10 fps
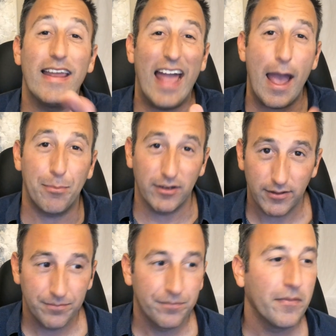it
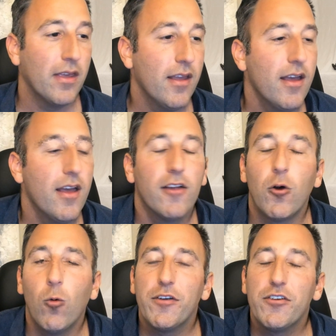happened.
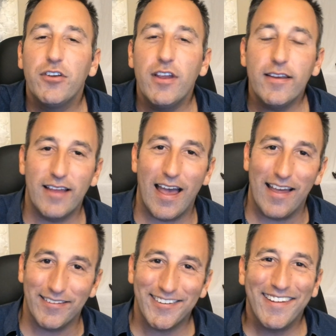So what she
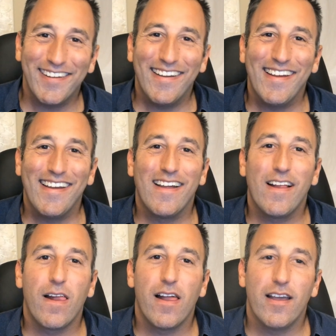says
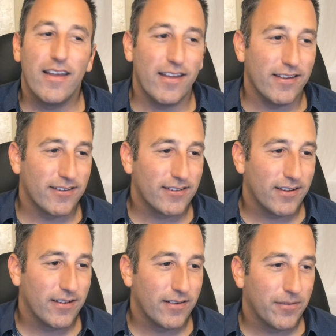is,